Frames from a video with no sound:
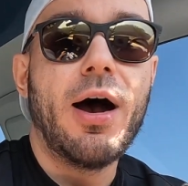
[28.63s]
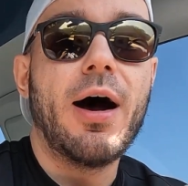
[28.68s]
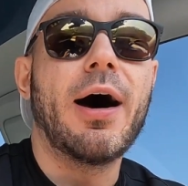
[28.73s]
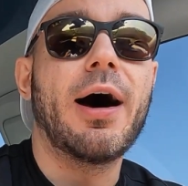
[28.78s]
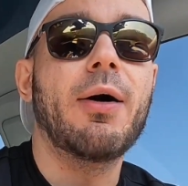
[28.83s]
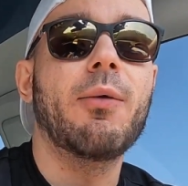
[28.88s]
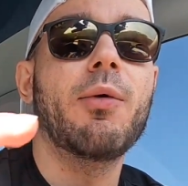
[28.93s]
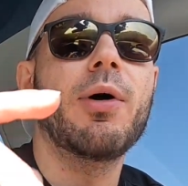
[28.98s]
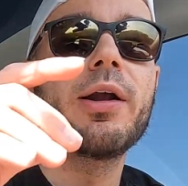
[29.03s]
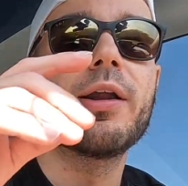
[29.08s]

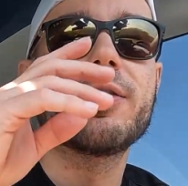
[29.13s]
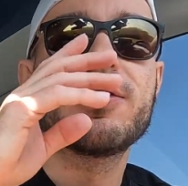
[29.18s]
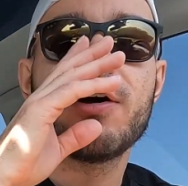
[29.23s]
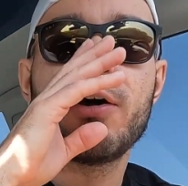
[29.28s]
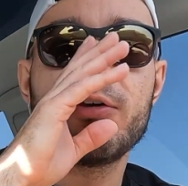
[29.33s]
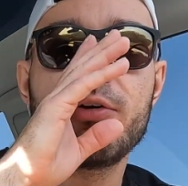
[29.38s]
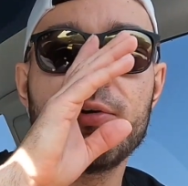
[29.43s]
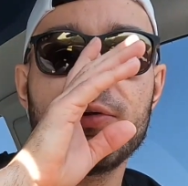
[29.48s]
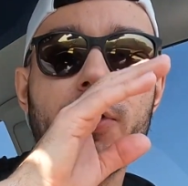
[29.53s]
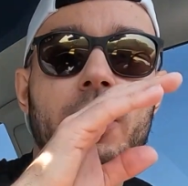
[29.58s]
I want to
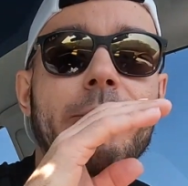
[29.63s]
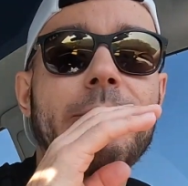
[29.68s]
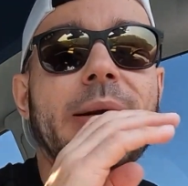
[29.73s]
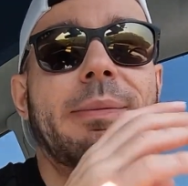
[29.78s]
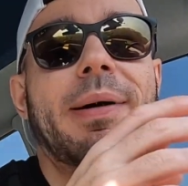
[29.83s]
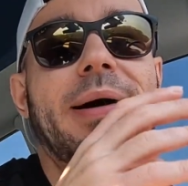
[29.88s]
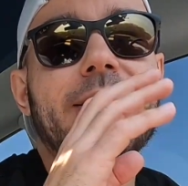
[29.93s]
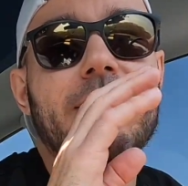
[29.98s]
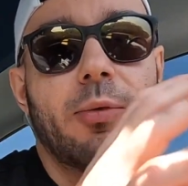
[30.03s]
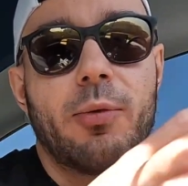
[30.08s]
tell you a little bit
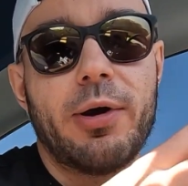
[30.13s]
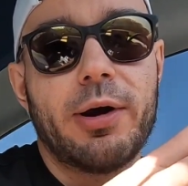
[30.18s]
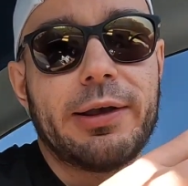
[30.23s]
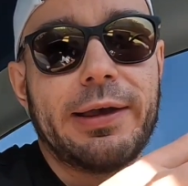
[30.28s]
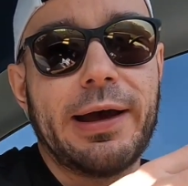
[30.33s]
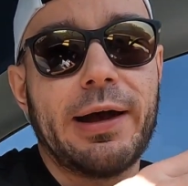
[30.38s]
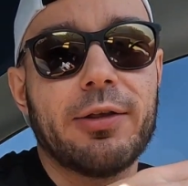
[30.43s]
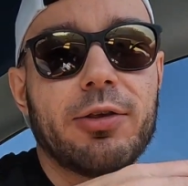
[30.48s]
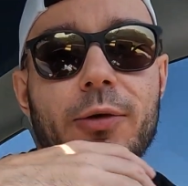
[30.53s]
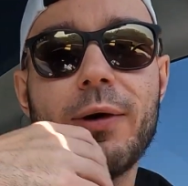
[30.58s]
about the
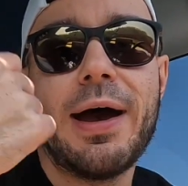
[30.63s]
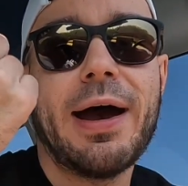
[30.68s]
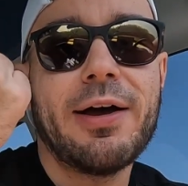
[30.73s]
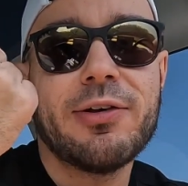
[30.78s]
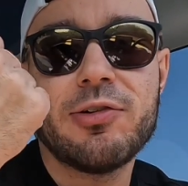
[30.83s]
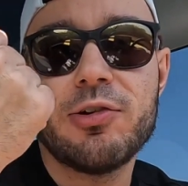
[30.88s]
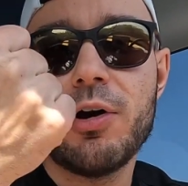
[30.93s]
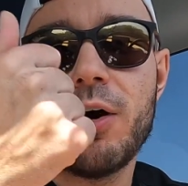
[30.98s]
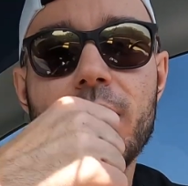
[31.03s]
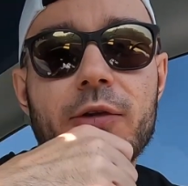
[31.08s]
workout. So
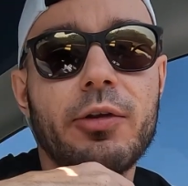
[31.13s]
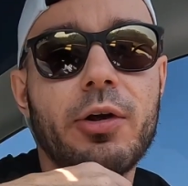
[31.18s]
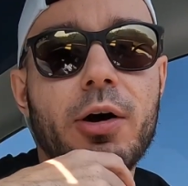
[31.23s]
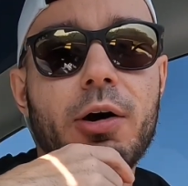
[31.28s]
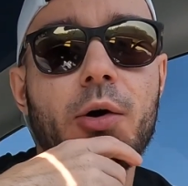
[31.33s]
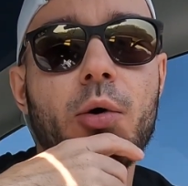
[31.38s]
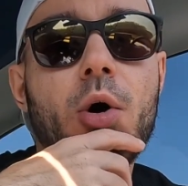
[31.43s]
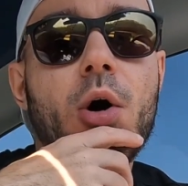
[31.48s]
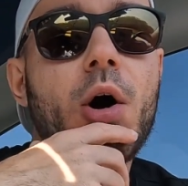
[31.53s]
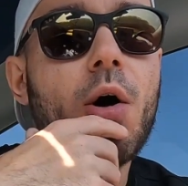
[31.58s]
as you all
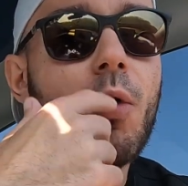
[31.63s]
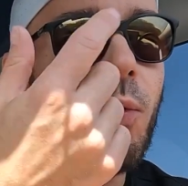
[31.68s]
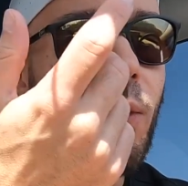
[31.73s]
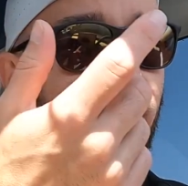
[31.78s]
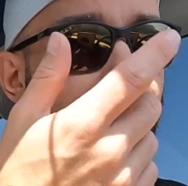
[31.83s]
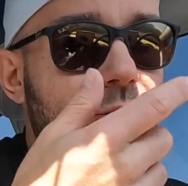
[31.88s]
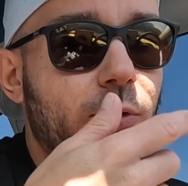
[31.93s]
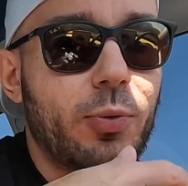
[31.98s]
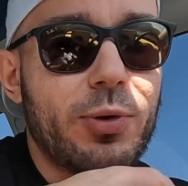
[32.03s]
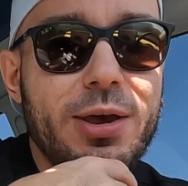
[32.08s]
know,
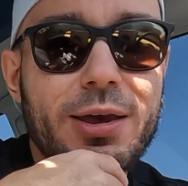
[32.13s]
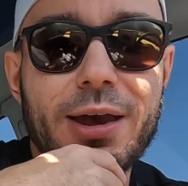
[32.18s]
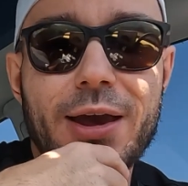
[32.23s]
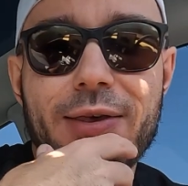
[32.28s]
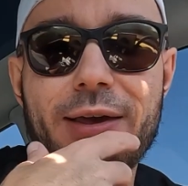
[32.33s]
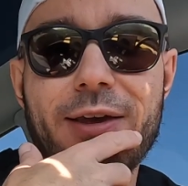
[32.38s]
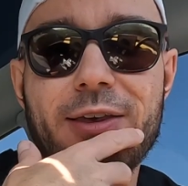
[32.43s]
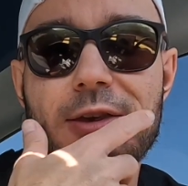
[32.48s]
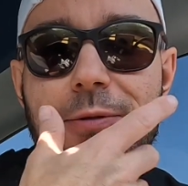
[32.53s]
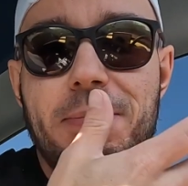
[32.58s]
once a week is
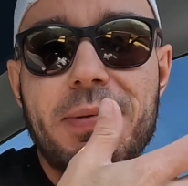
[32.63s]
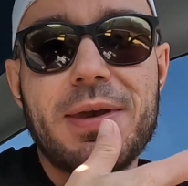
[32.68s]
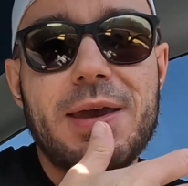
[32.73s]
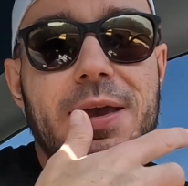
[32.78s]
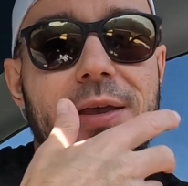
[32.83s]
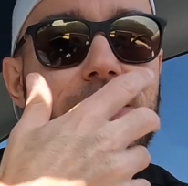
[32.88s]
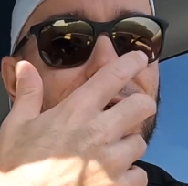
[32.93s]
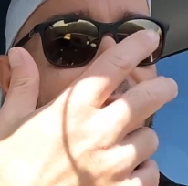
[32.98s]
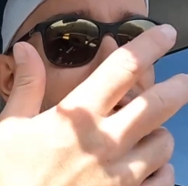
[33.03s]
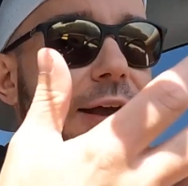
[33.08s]
a
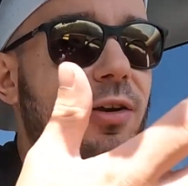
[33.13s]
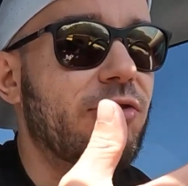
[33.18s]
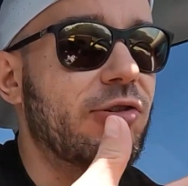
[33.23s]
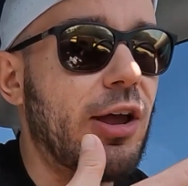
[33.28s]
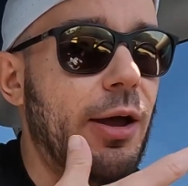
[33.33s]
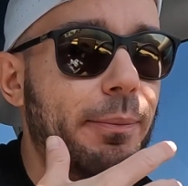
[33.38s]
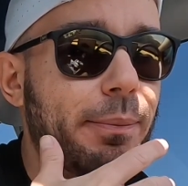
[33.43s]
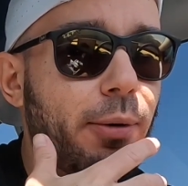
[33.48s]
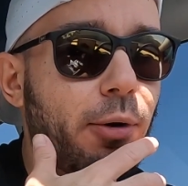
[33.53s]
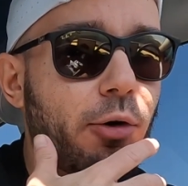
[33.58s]

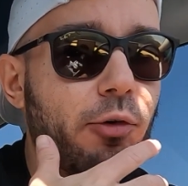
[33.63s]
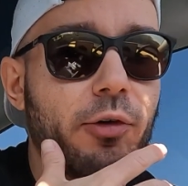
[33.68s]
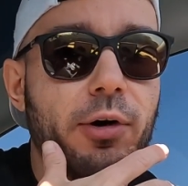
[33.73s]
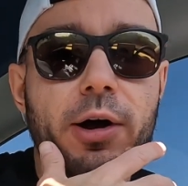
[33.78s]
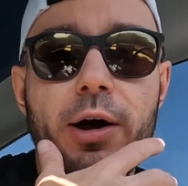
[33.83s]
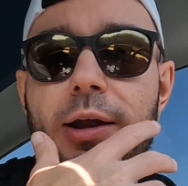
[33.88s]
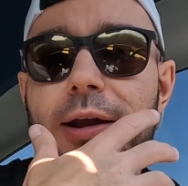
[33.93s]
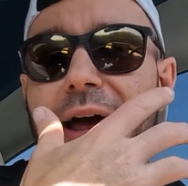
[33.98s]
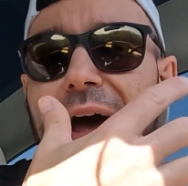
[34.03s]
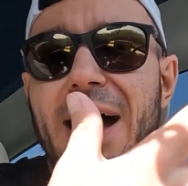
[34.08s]
speed/tempo
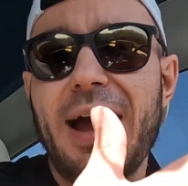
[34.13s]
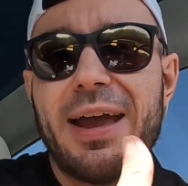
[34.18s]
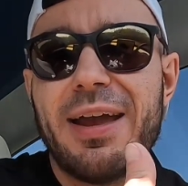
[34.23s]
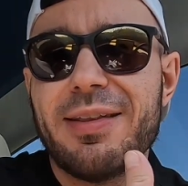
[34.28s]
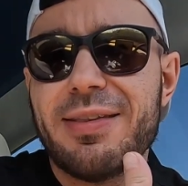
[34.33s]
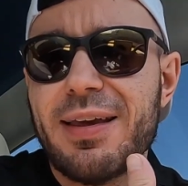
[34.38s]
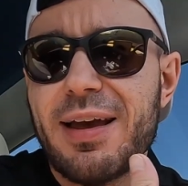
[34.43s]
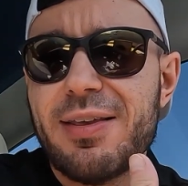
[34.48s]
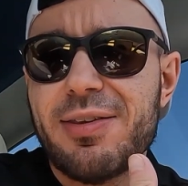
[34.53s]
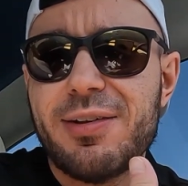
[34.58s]
run, high
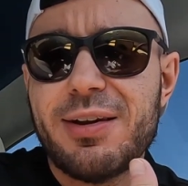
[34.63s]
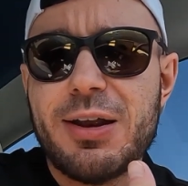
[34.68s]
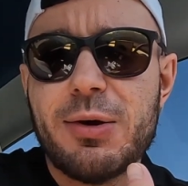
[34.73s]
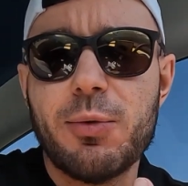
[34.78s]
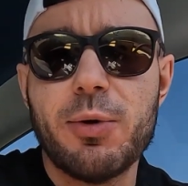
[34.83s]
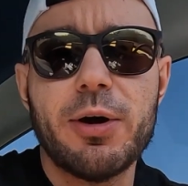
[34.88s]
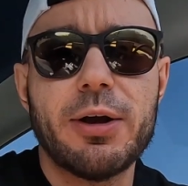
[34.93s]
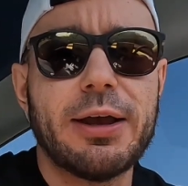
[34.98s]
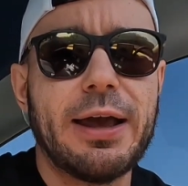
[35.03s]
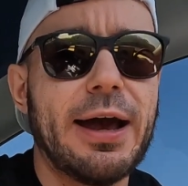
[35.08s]
intensity
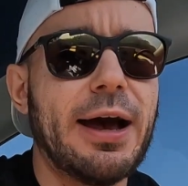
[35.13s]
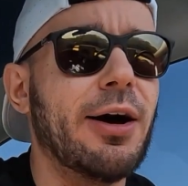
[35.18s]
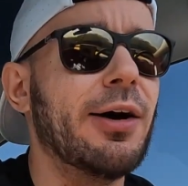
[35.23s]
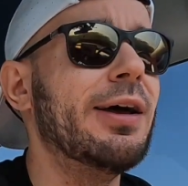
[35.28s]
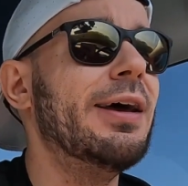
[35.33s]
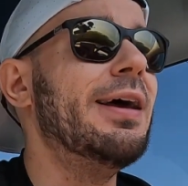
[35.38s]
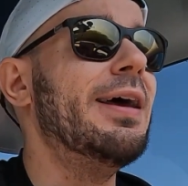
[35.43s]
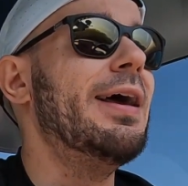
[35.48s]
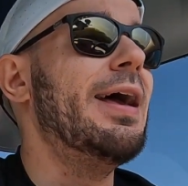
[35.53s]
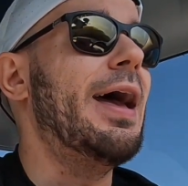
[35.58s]
workout,
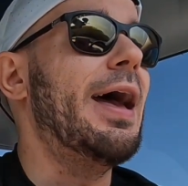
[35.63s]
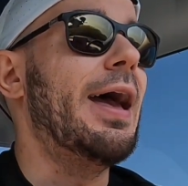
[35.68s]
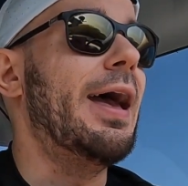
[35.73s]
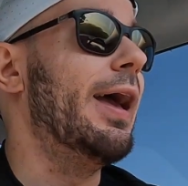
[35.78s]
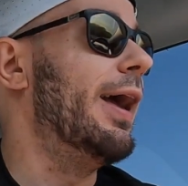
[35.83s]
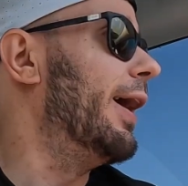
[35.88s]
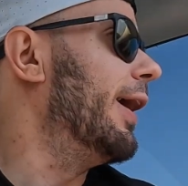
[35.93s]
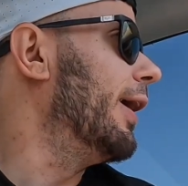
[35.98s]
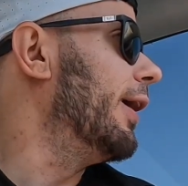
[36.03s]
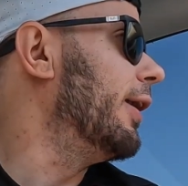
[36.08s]

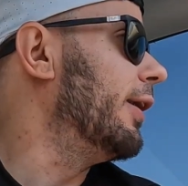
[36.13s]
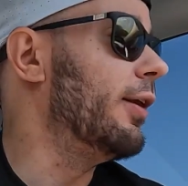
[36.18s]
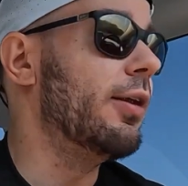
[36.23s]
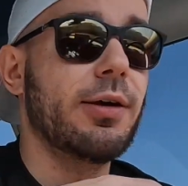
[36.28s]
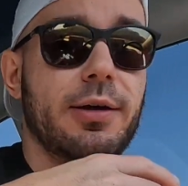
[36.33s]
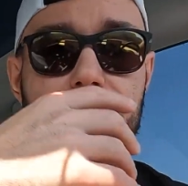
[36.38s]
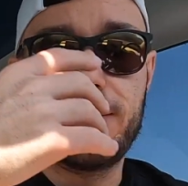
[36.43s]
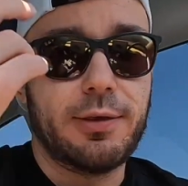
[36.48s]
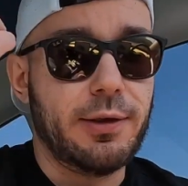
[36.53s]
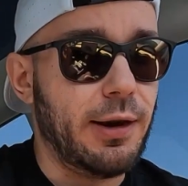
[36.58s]

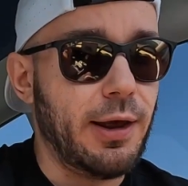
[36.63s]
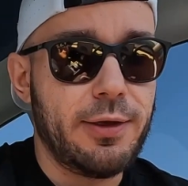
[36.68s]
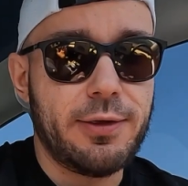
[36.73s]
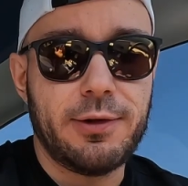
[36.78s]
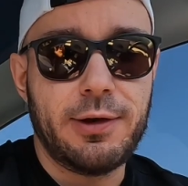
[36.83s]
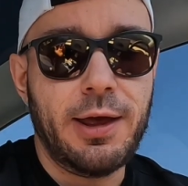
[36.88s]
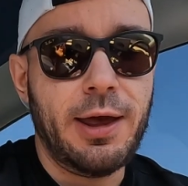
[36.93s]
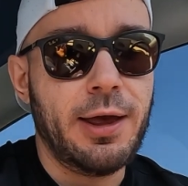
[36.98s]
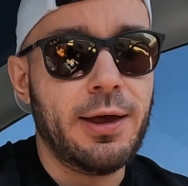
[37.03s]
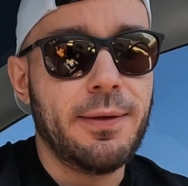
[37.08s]
and today's
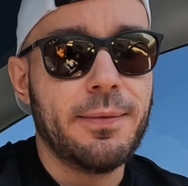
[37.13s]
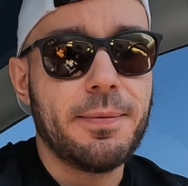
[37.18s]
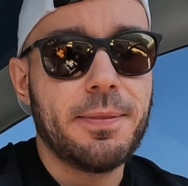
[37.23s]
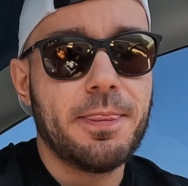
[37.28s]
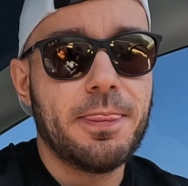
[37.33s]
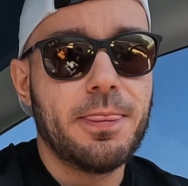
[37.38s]
the day.